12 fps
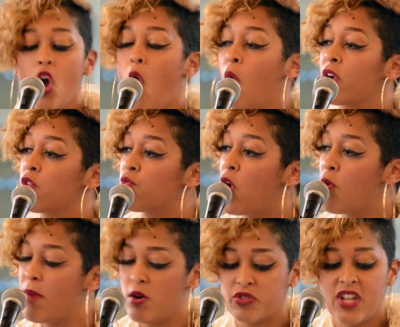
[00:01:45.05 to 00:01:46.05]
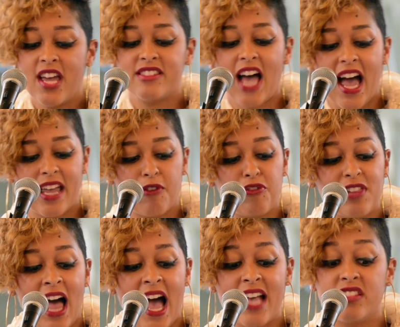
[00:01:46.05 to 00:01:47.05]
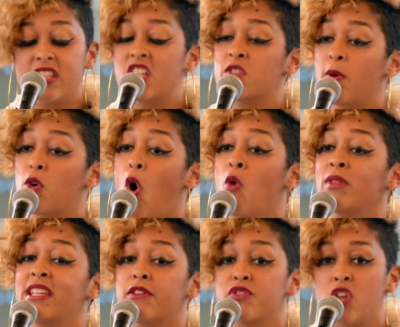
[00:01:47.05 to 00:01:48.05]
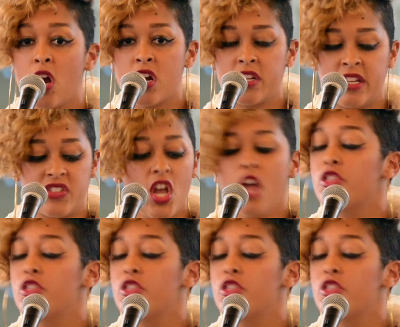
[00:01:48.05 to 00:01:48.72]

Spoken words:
or in rowboats tying flies, they spoke only of darkness.